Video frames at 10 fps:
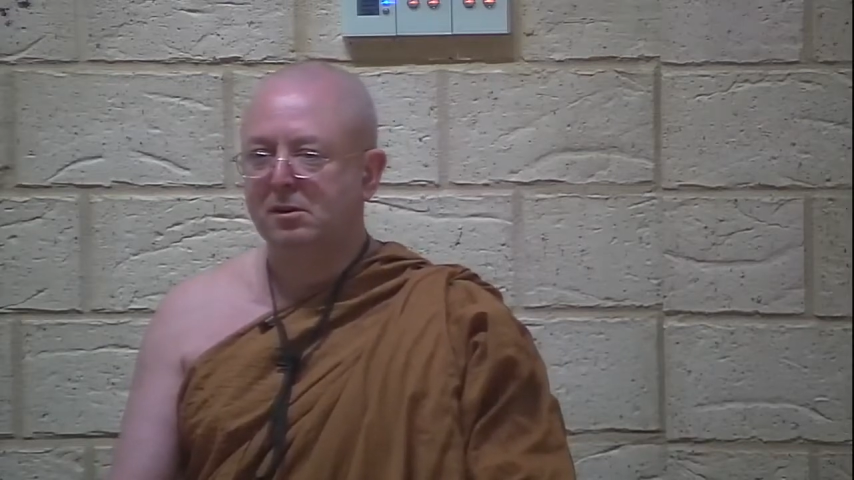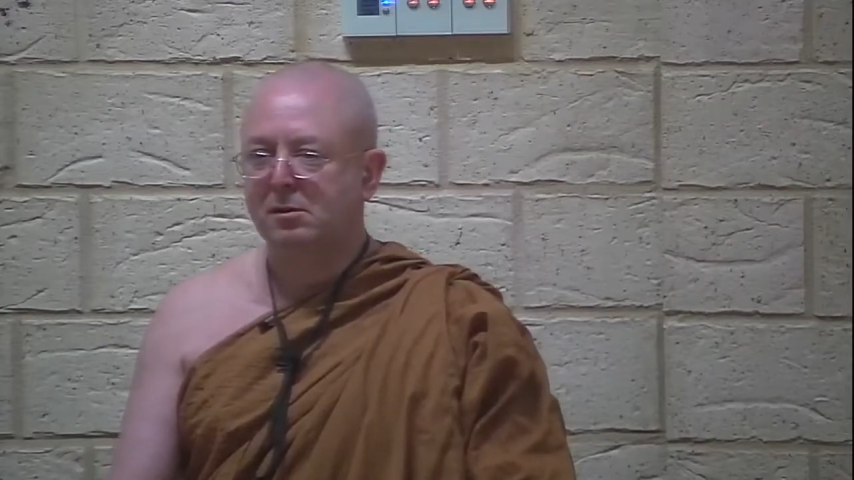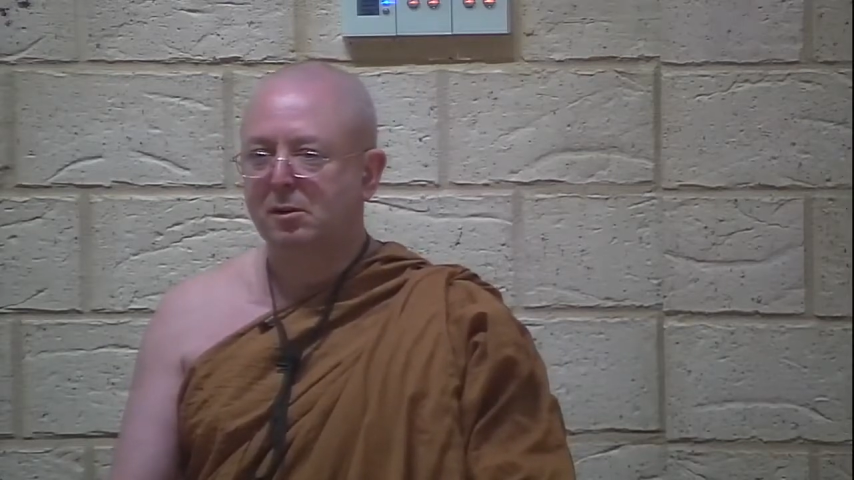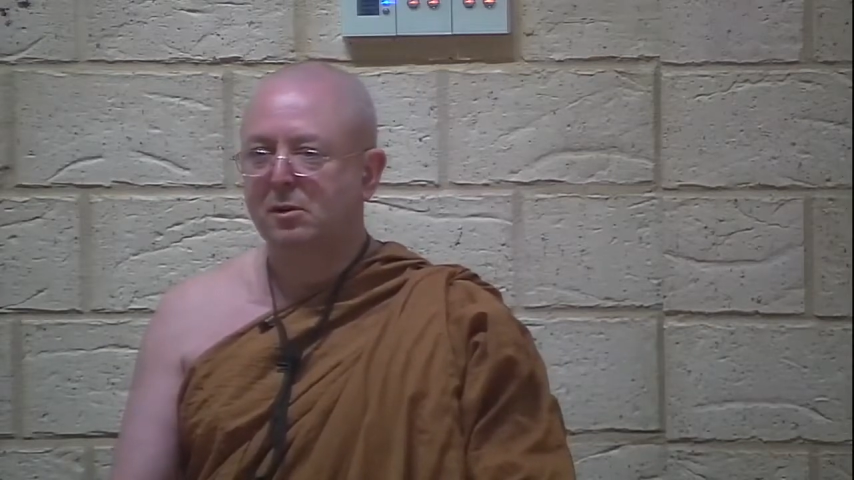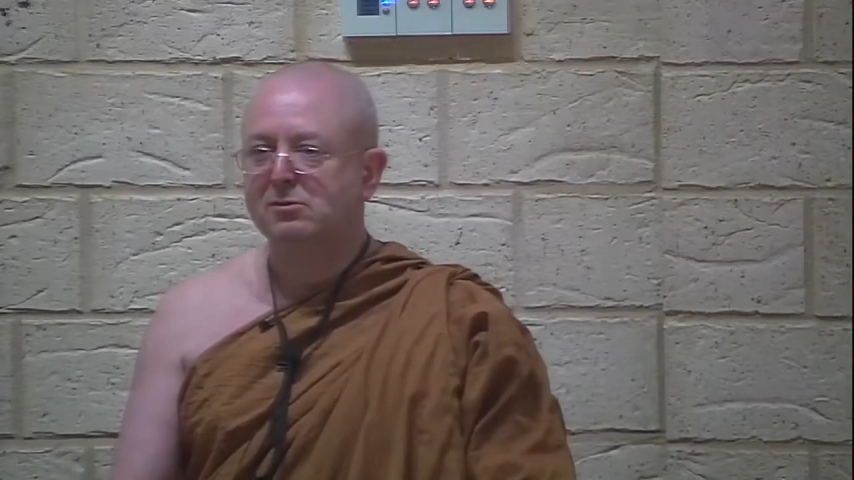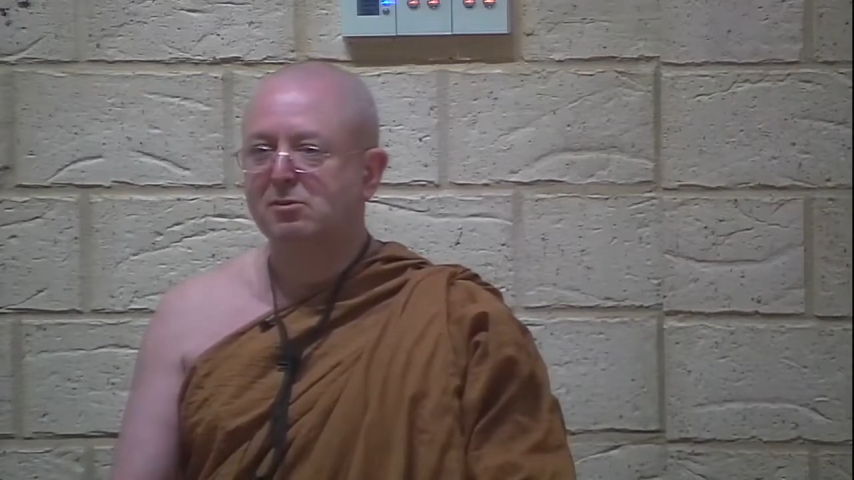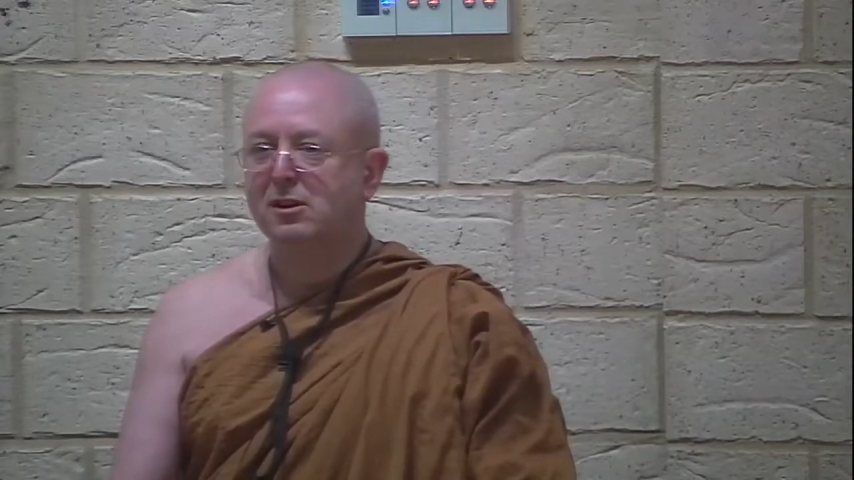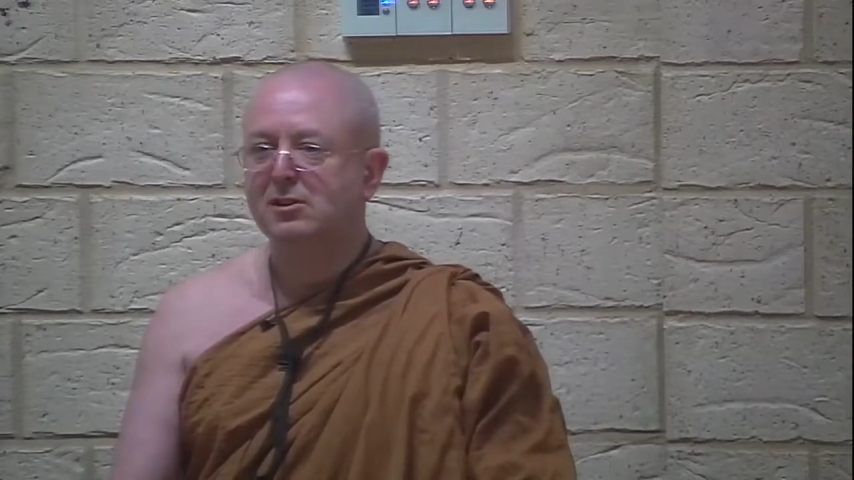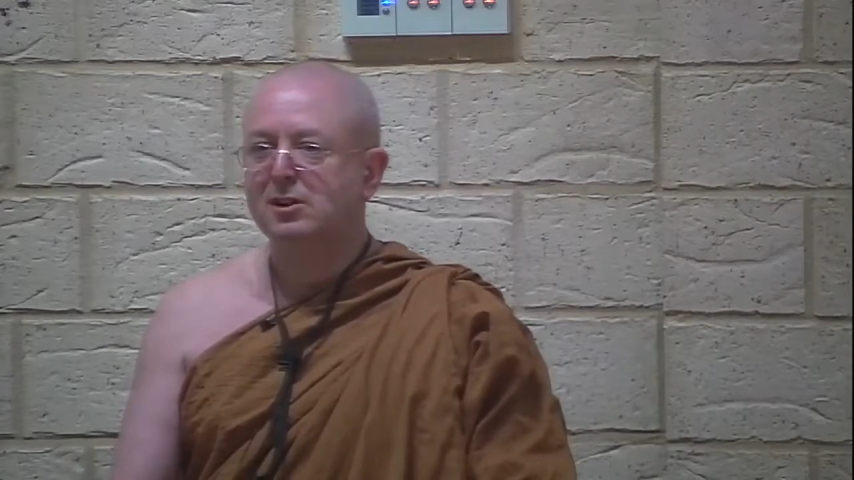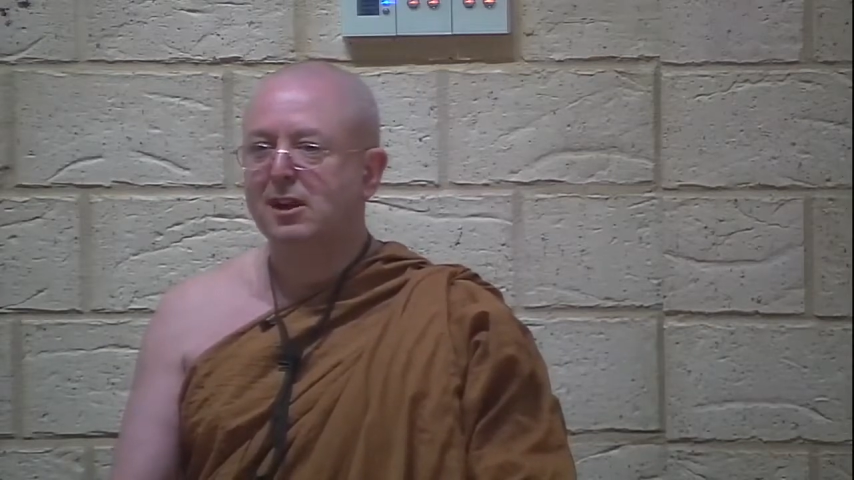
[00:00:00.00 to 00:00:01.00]
They're always
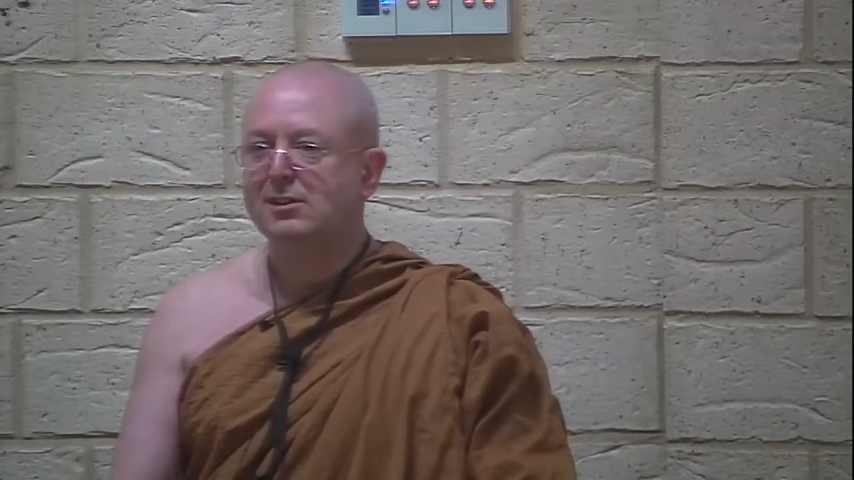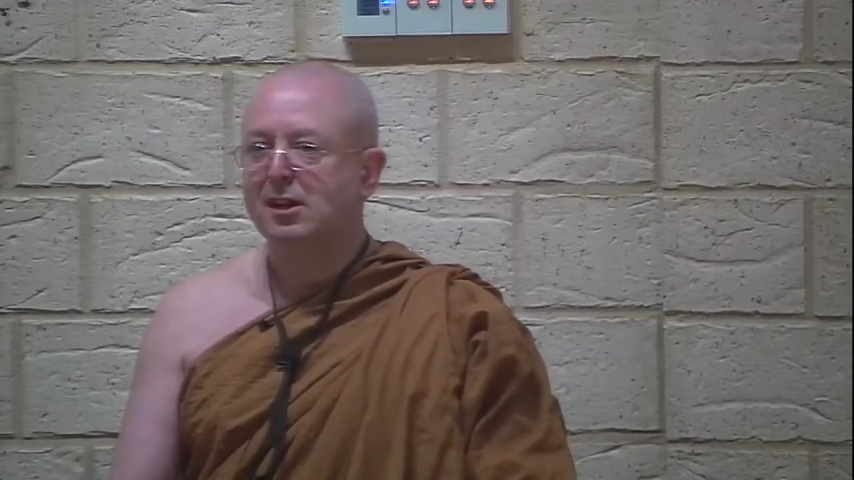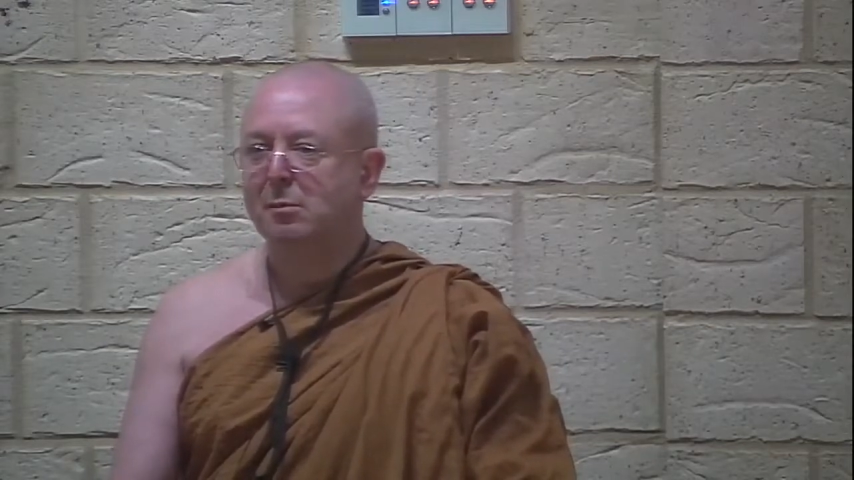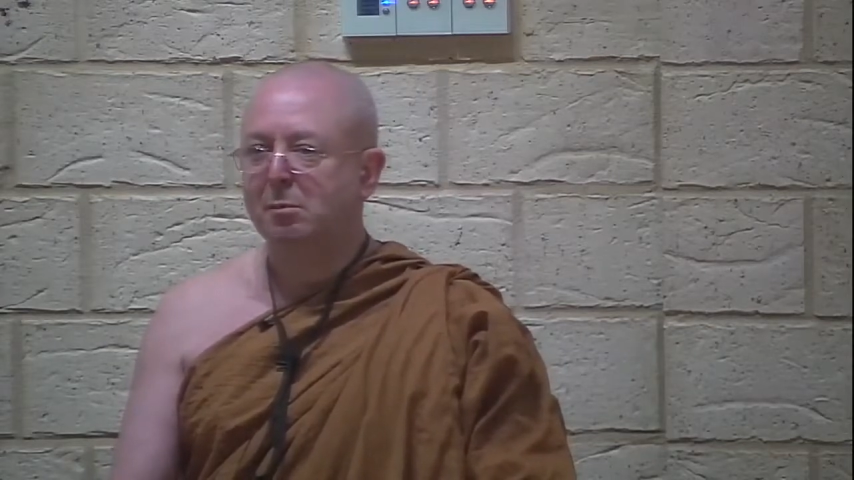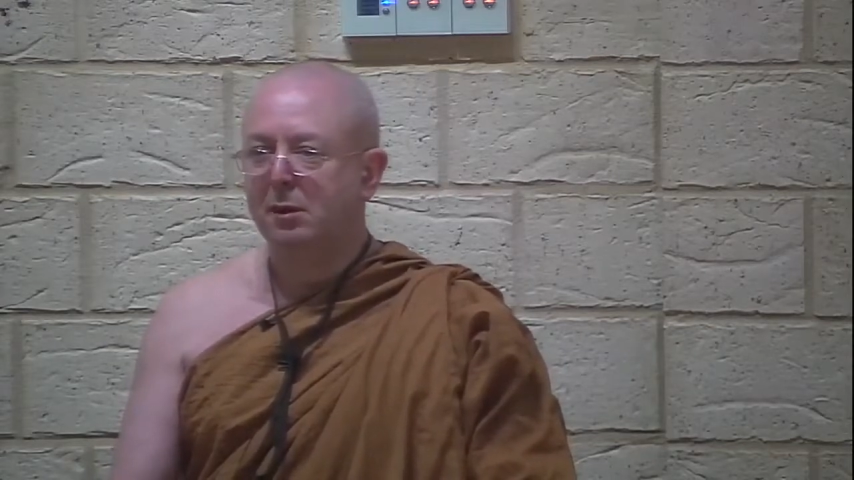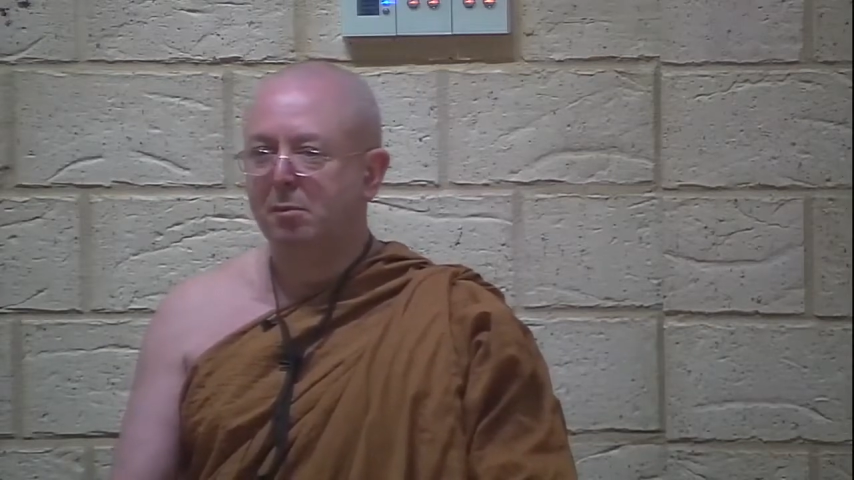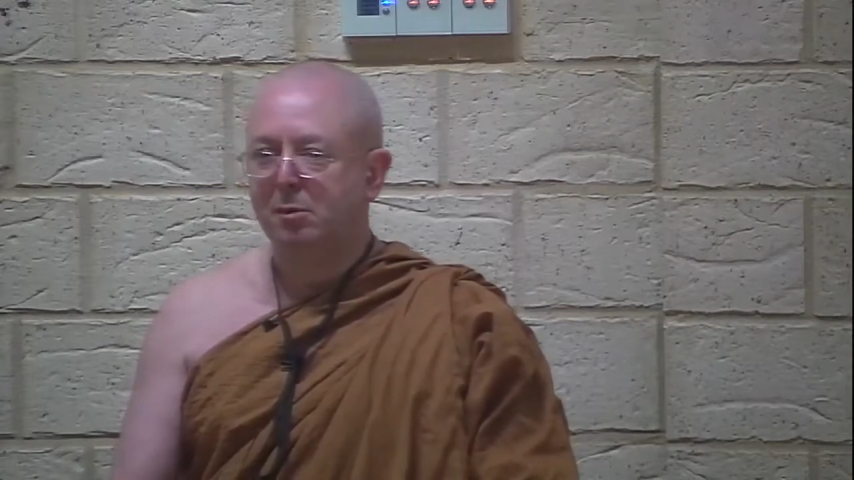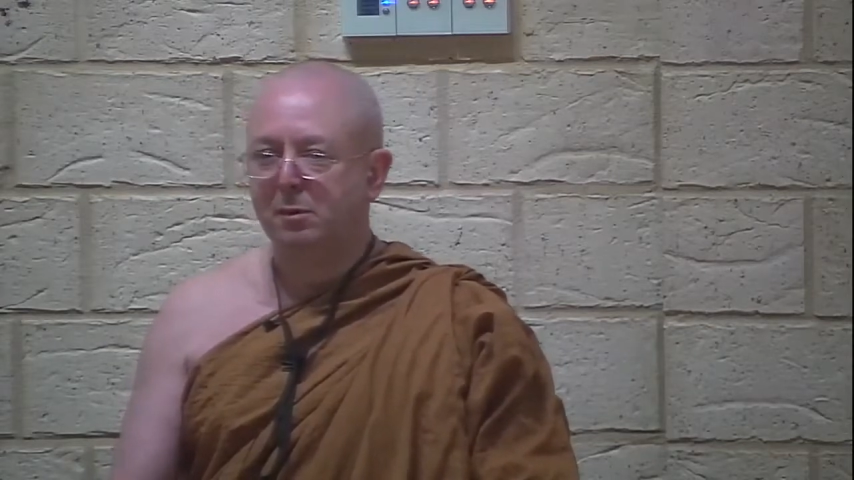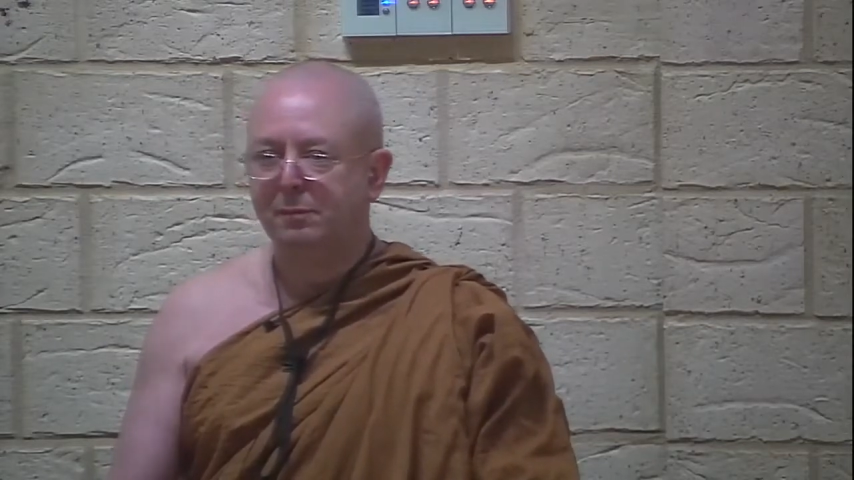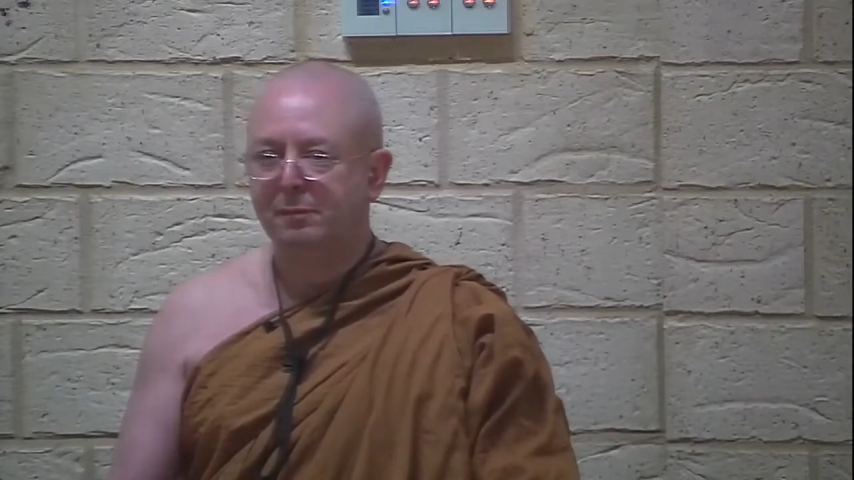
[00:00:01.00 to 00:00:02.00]
trying to change other
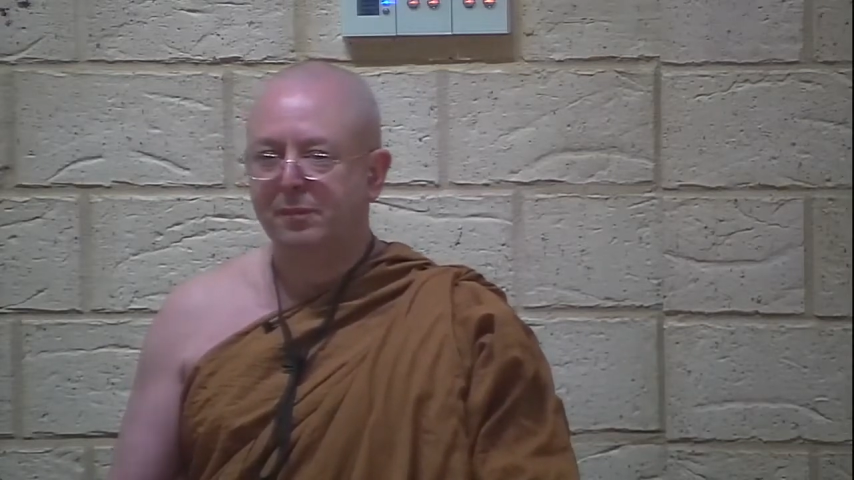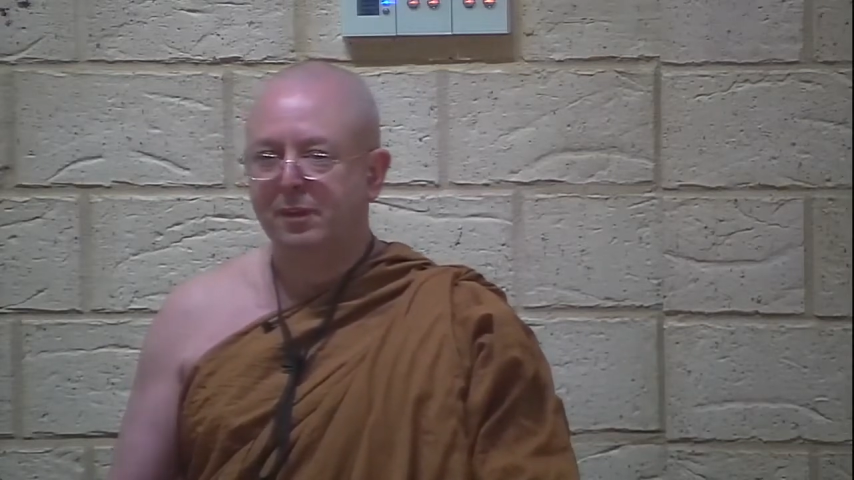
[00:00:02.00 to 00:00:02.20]
people.